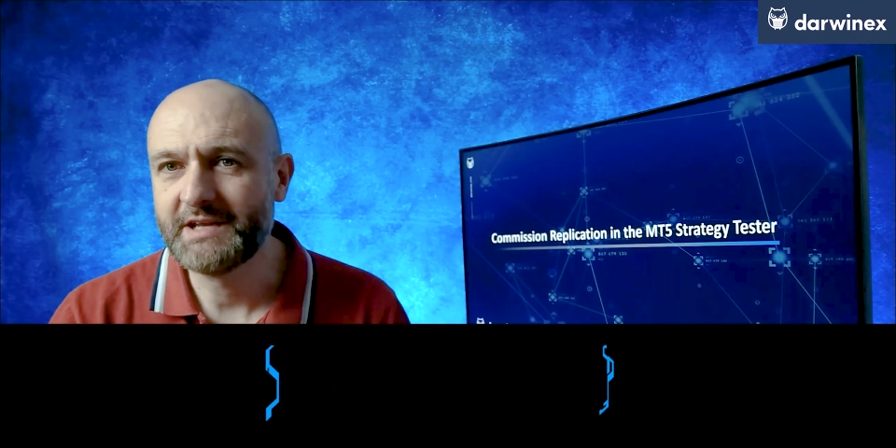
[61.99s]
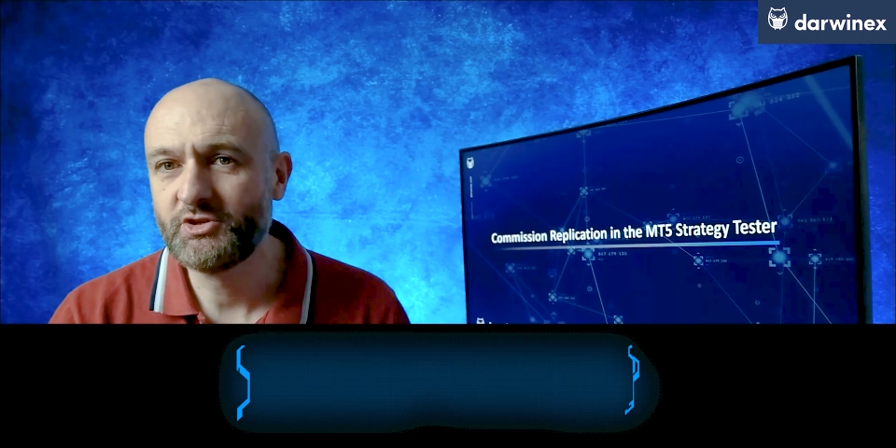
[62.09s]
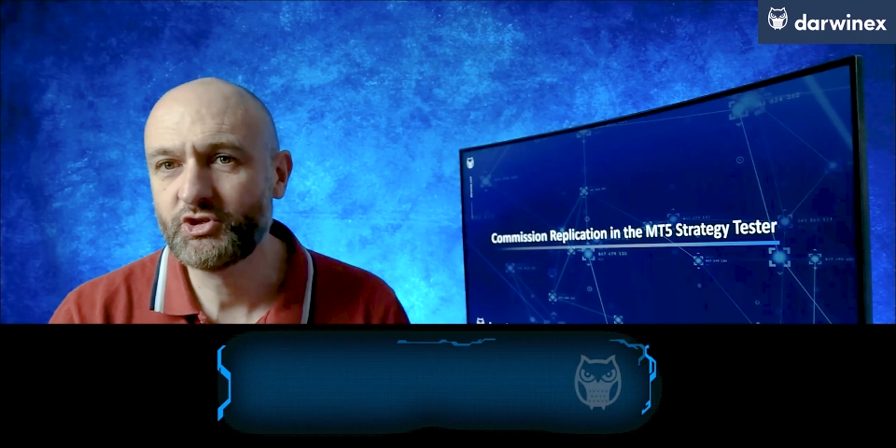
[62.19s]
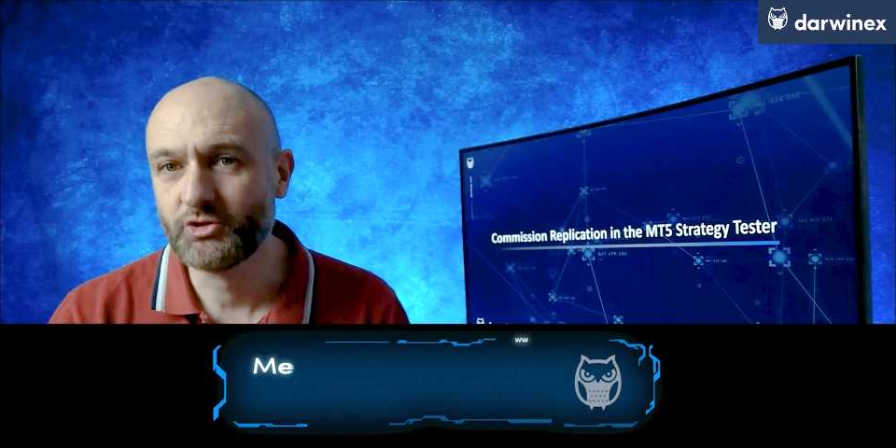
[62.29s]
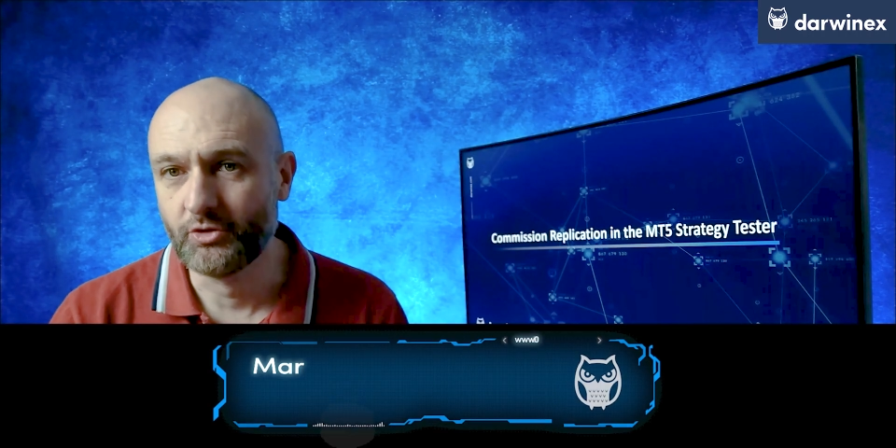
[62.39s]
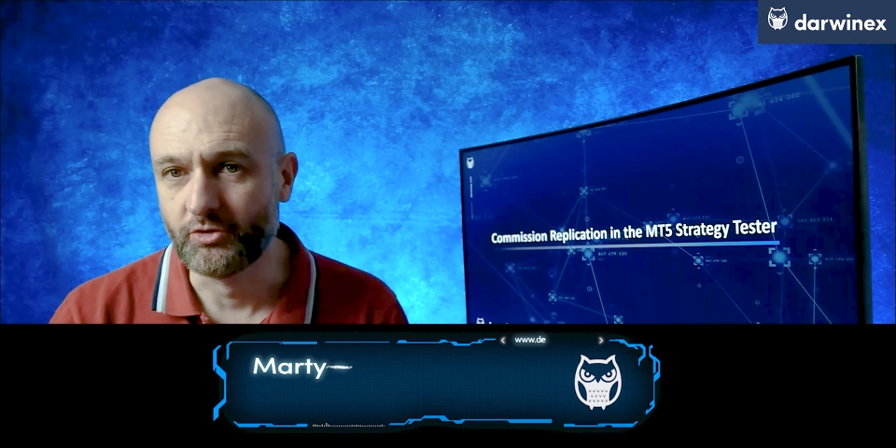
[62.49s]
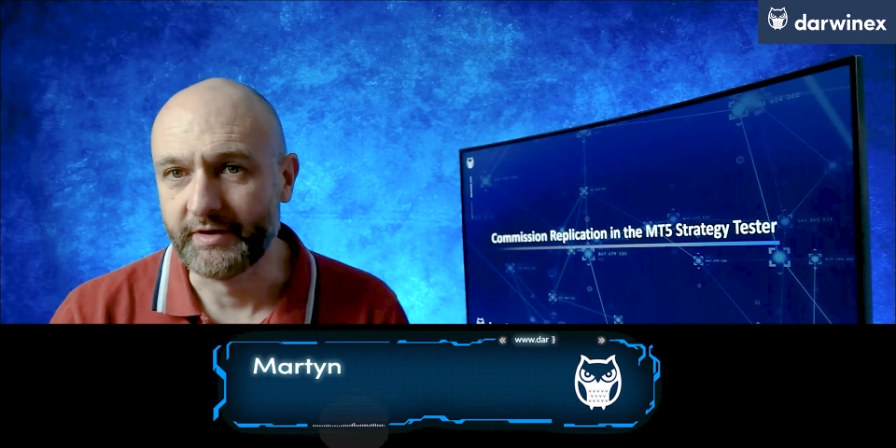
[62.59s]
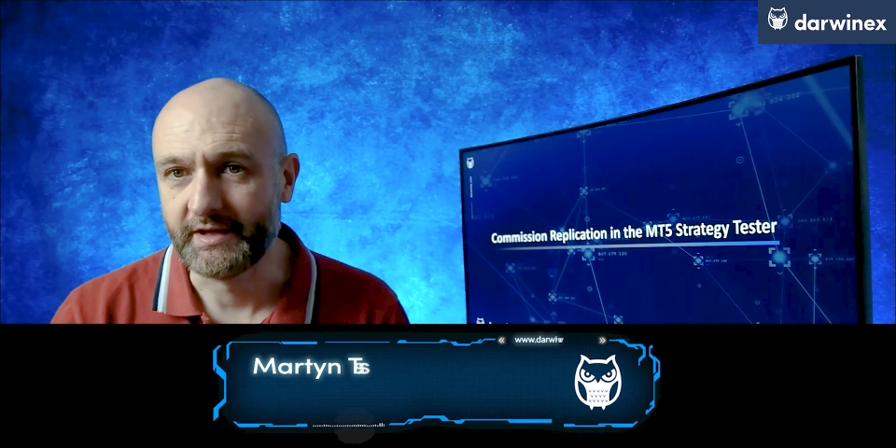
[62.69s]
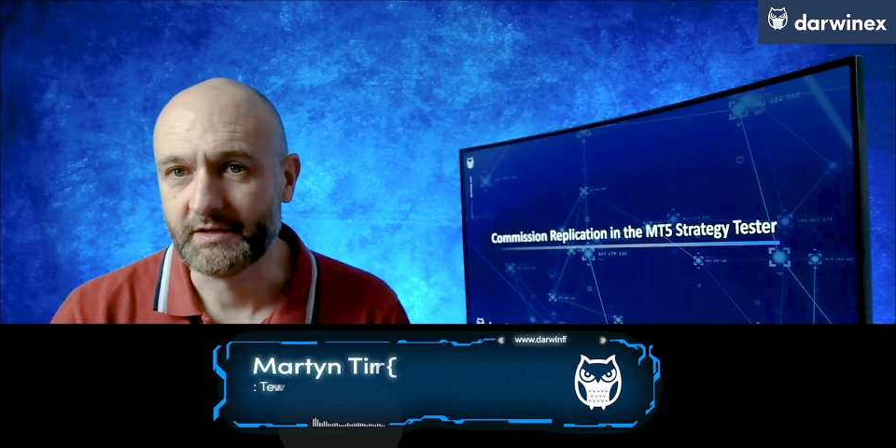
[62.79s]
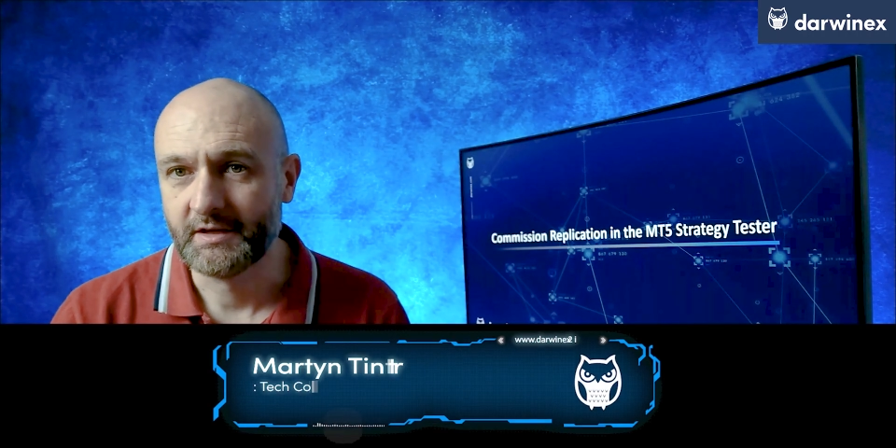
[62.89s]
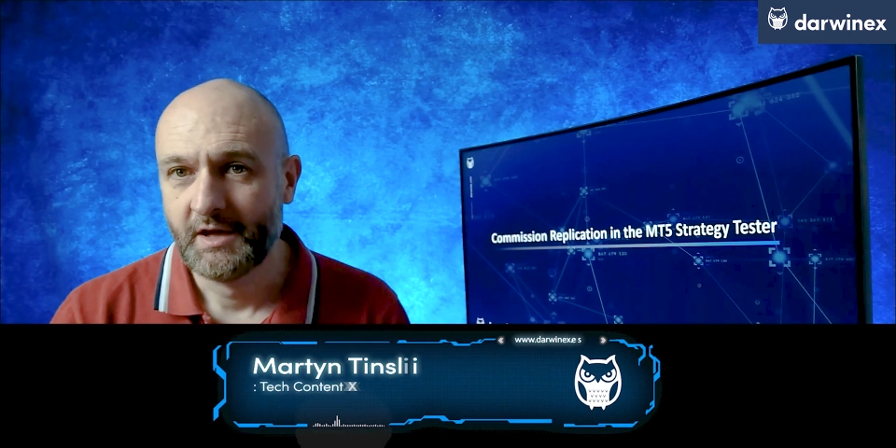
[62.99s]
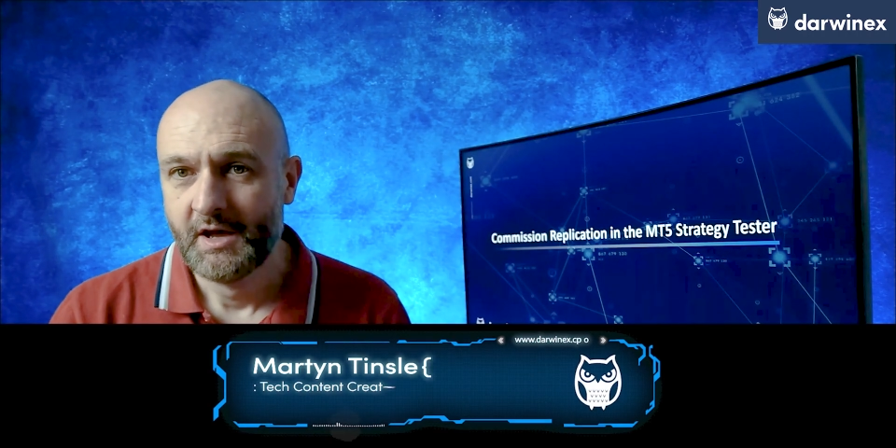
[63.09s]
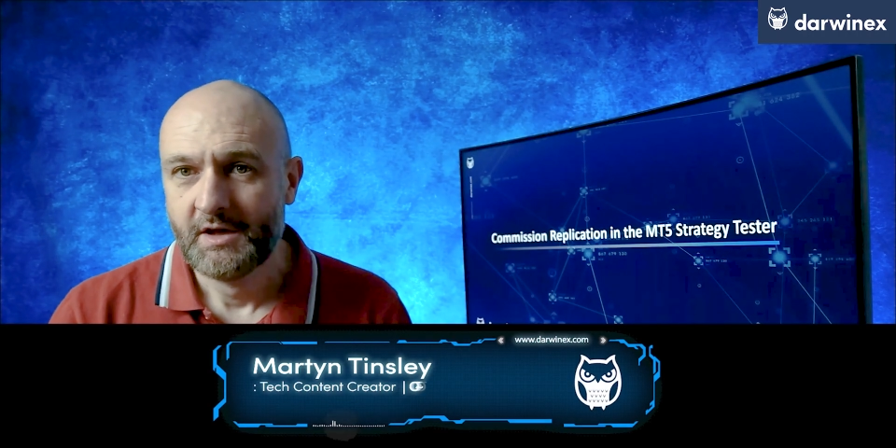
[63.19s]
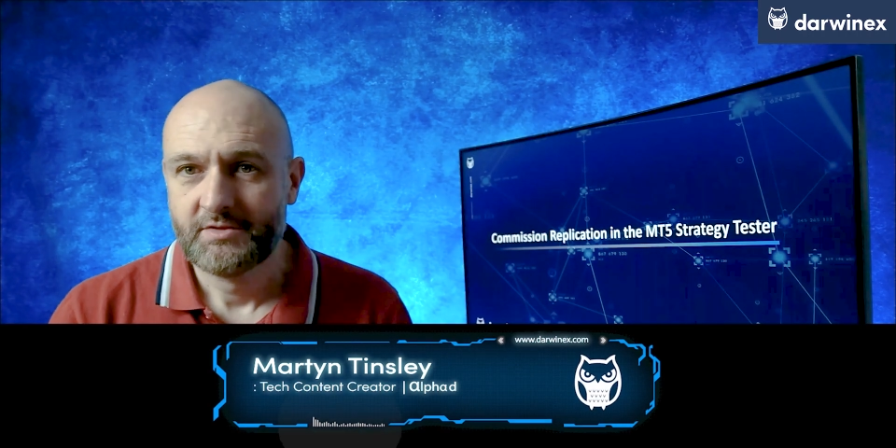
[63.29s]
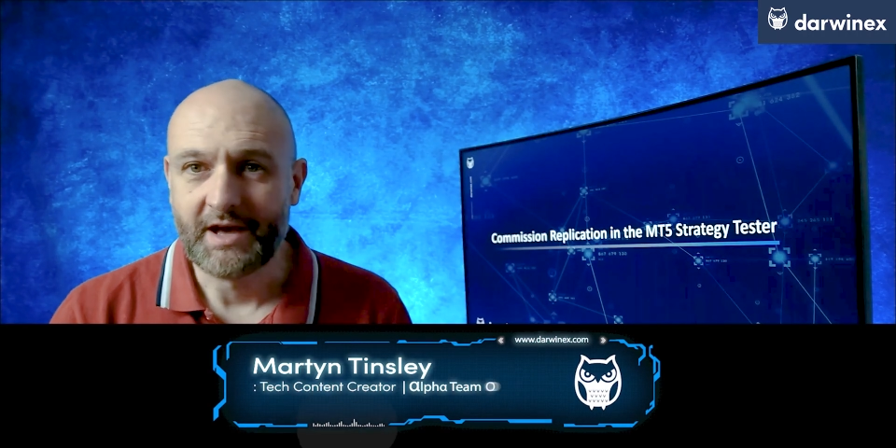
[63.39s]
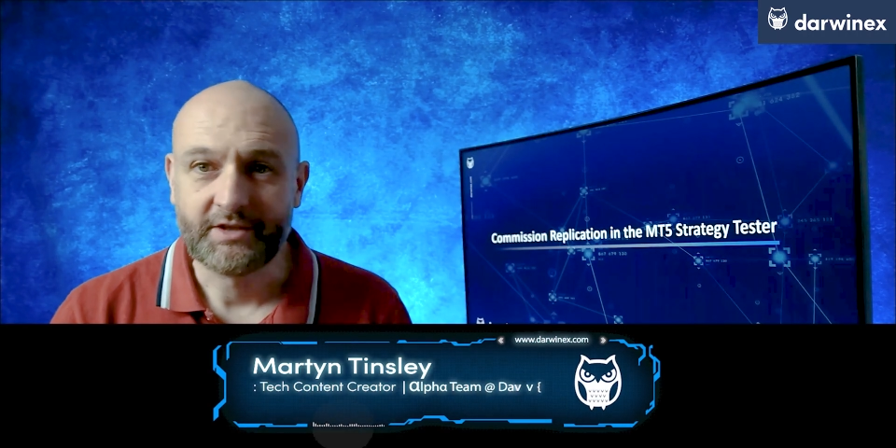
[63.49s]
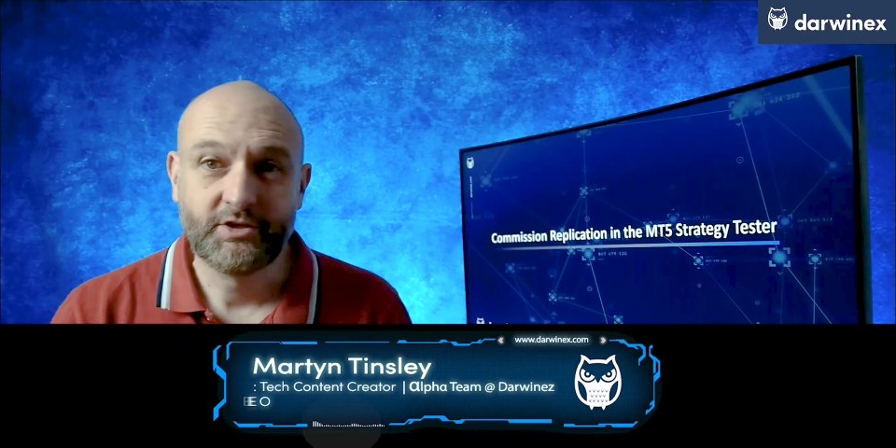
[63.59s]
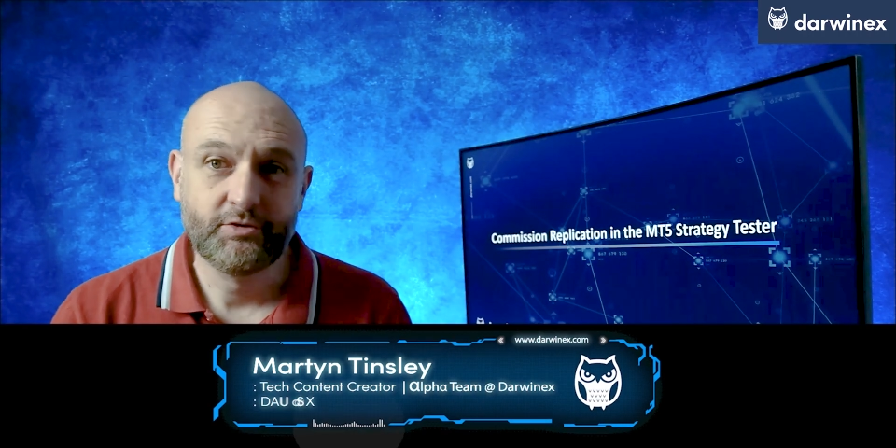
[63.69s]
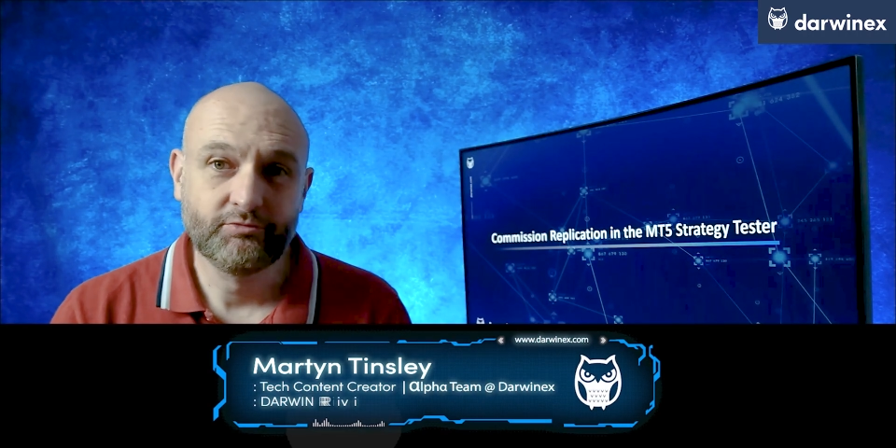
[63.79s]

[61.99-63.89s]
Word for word: ensuring that you